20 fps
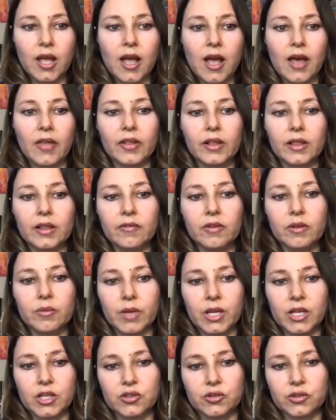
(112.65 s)
and The Living
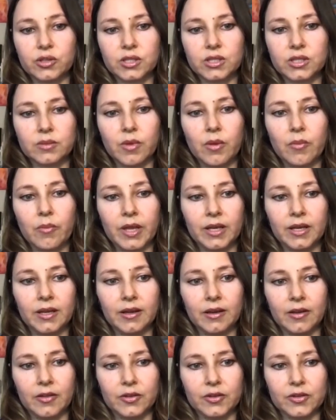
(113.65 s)
Matrix, among many
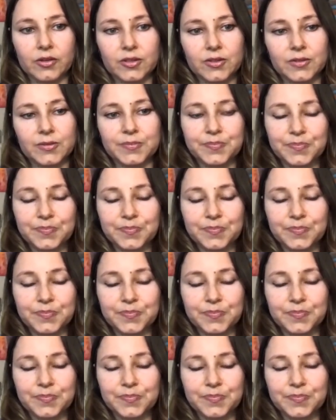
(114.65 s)
others.